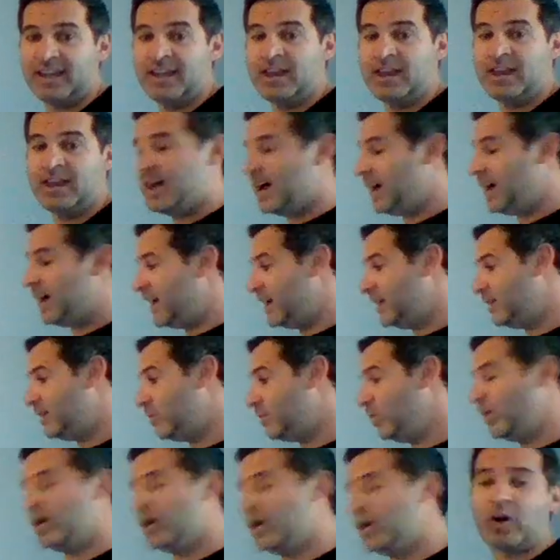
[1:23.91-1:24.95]
what
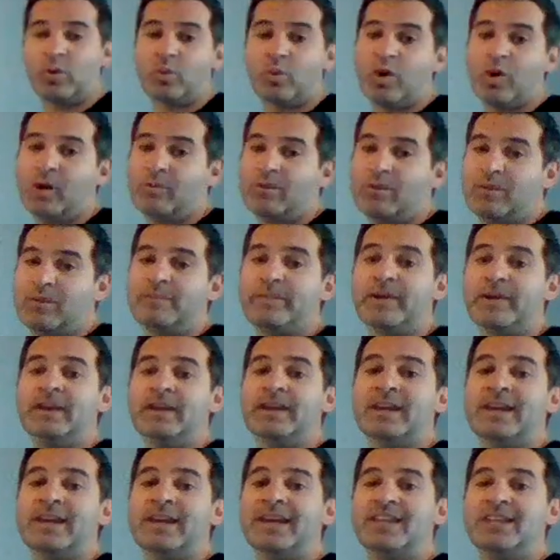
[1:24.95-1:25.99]
our warm-up
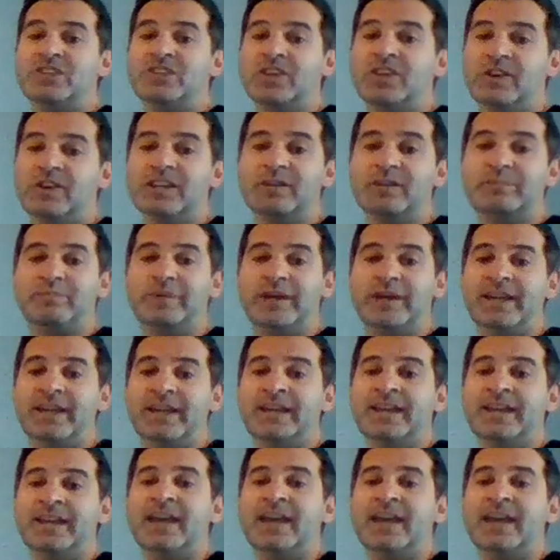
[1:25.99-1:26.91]
is going to be,